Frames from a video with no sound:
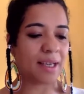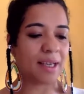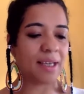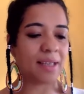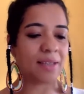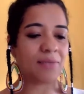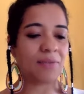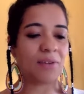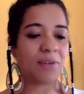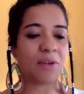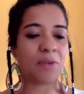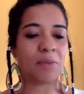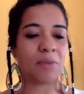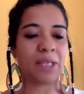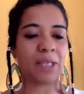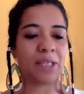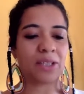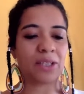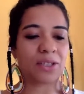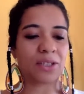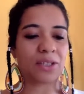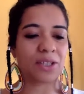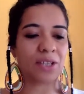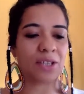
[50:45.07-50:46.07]
is very much
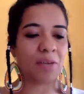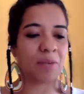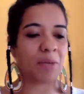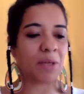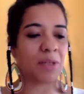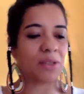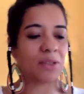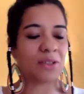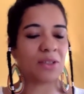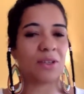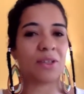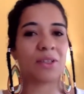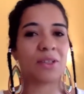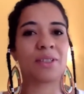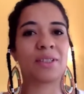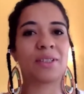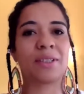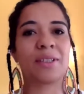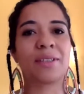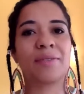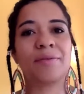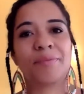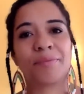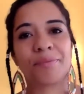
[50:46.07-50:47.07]
about
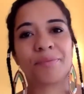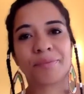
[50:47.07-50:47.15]
certain